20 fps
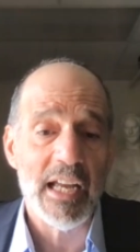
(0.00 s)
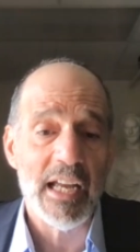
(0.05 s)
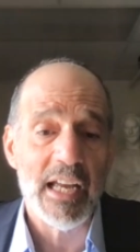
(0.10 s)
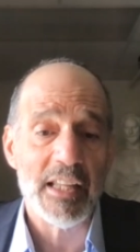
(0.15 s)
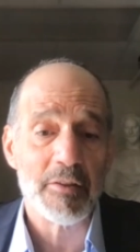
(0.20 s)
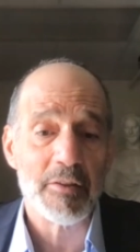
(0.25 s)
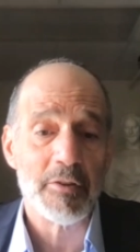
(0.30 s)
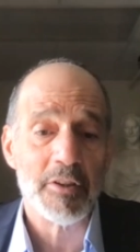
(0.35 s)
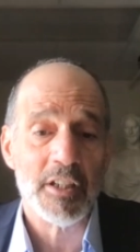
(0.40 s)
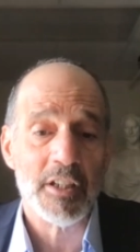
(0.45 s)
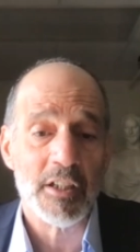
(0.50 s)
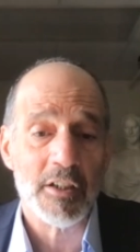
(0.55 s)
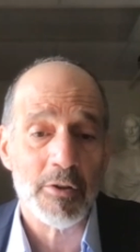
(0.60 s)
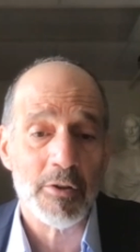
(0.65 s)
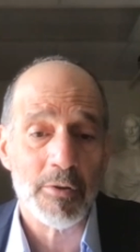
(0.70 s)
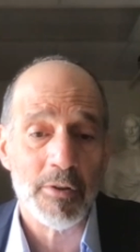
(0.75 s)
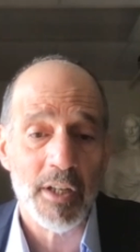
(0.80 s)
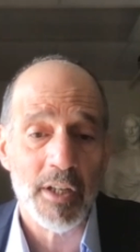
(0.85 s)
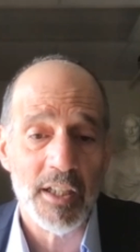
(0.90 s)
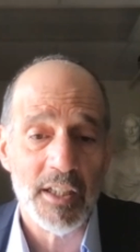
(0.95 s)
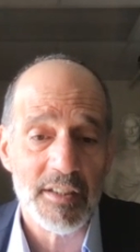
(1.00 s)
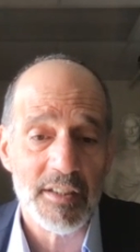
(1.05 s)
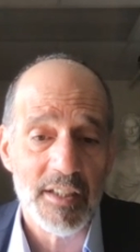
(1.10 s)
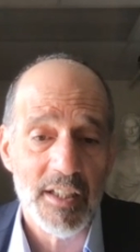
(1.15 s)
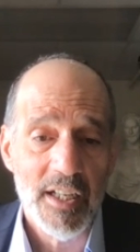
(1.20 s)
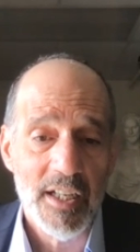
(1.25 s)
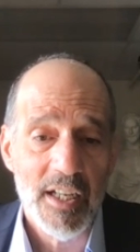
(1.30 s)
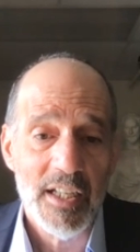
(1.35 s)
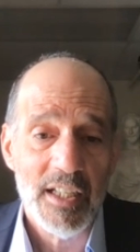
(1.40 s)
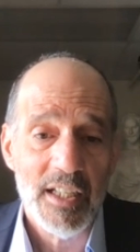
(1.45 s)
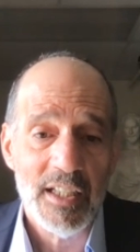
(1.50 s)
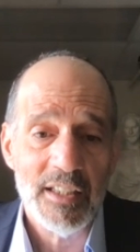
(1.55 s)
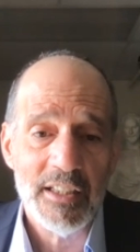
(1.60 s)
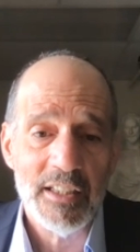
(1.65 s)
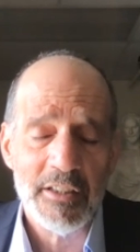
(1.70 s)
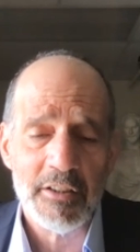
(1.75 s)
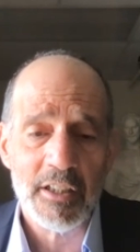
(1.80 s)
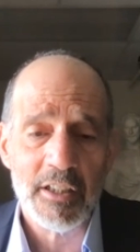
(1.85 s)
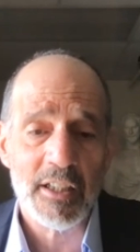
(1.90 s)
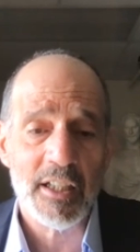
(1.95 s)
Catherine the Great,
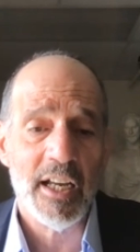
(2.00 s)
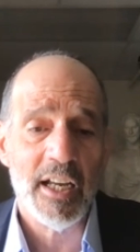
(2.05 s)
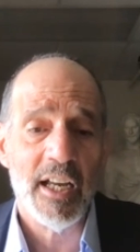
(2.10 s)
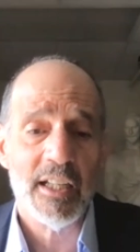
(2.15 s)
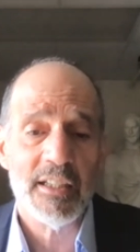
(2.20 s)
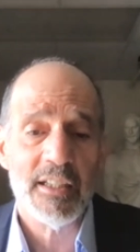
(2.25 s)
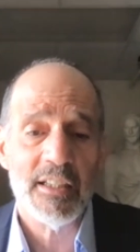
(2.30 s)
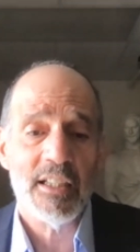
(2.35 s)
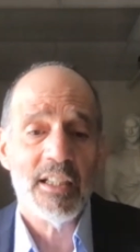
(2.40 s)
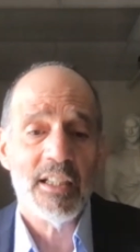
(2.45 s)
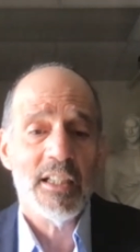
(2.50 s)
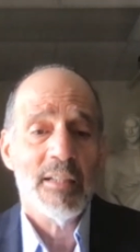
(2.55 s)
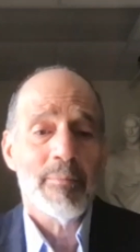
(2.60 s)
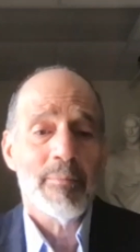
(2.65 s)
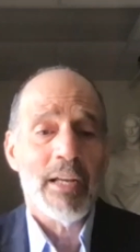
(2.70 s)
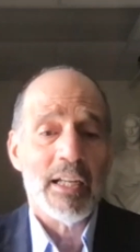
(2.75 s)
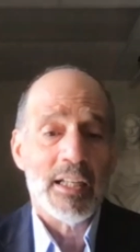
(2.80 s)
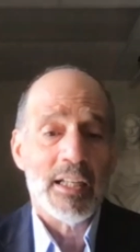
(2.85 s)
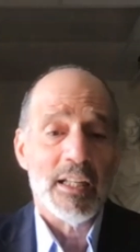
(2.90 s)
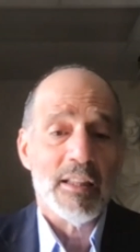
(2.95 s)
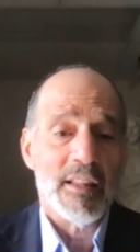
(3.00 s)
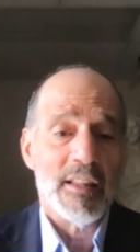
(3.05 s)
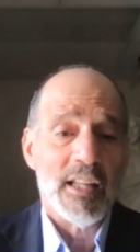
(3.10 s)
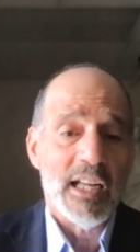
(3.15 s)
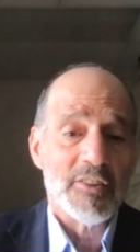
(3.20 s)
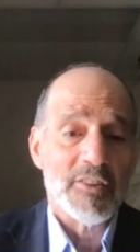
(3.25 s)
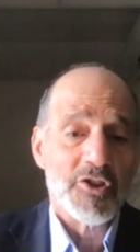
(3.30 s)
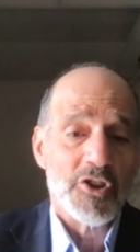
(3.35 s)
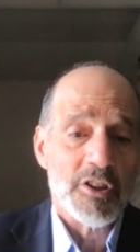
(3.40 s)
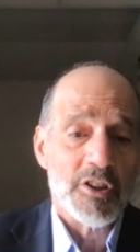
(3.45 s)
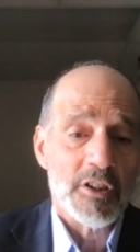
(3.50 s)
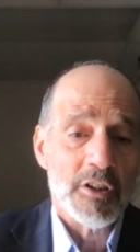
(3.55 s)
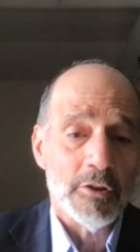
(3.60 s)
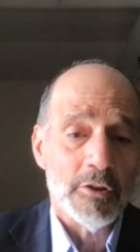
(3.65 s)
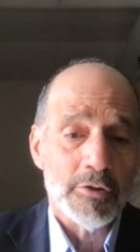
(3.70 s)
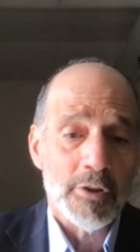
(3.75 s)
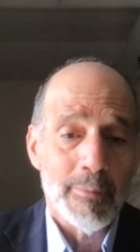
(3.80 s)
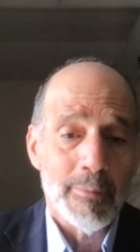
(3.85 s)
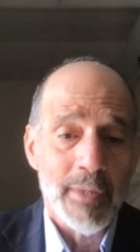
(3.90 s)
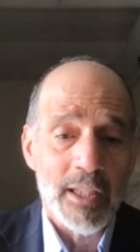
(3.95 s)
Indira Gandhi, Maggie Thatcher,
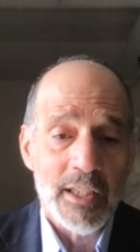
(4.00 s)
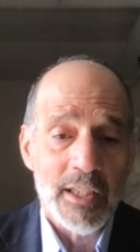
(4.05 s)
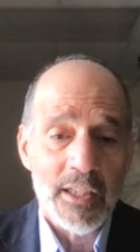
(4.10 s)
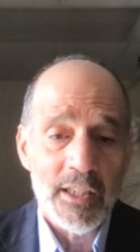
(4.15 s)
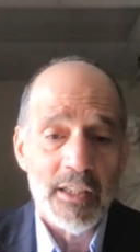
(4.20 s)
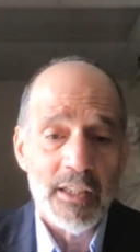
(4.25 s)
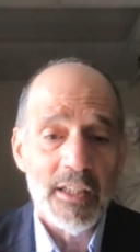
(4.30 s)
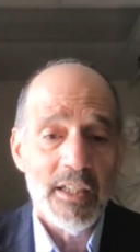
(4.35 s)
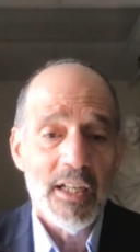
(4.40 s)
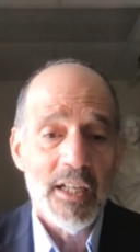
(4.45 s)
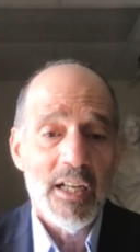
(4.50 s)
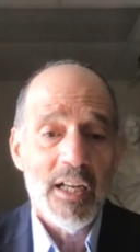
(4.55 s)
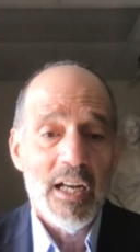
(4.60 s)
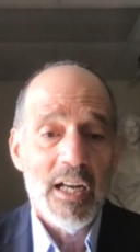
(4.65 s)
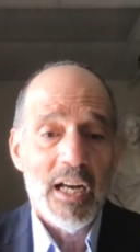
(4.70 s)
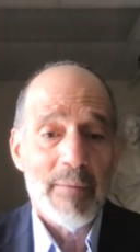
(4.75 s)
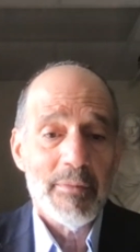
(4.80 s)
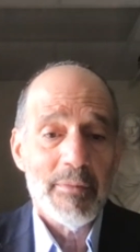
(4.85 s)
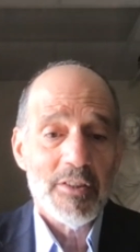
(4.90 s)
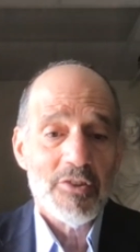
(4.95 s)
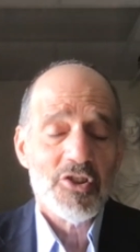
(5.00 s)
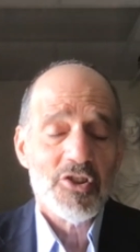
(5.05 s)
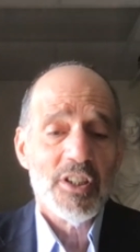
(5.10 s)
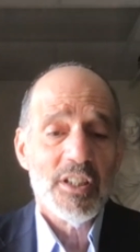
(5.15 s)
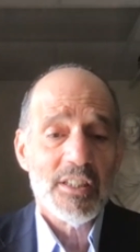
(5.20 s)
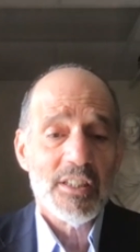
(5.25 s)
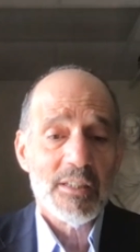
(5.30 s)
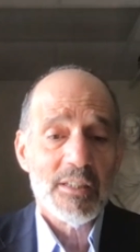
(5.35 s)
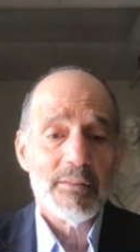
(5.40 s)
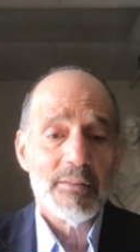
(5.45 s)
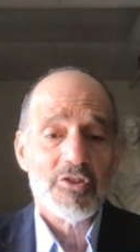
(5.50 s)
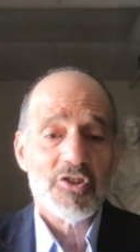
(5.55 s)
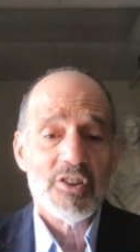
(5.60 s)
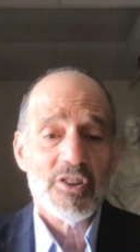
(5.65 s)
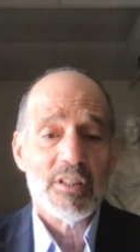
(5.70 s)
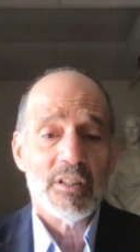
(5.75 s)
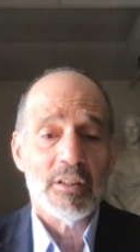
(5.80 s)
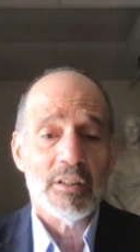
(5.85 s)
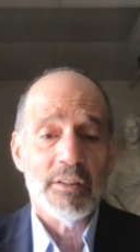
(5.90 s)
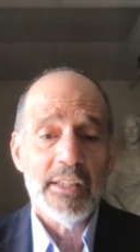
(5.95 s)
Golda Meir. I mean, she's a
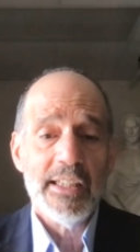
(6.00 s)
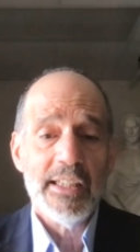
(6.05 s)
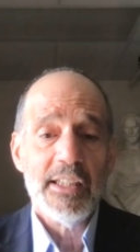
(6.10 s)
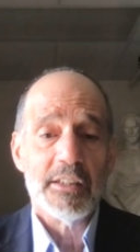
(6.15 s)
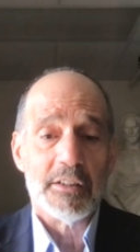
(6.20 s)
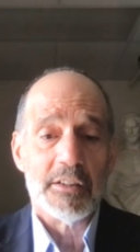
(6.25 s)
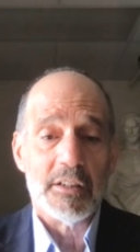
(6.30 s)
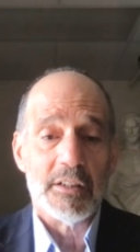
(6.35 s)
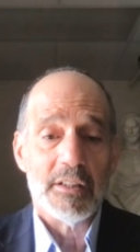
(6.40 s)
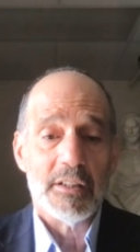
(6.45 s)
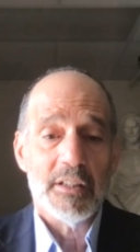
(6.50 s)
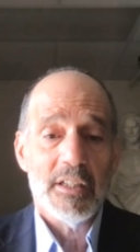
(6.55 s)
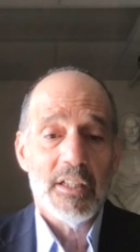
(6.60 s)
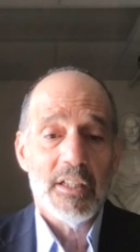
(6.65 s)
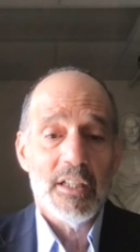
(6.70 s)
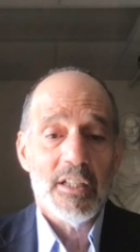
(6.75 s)
leader.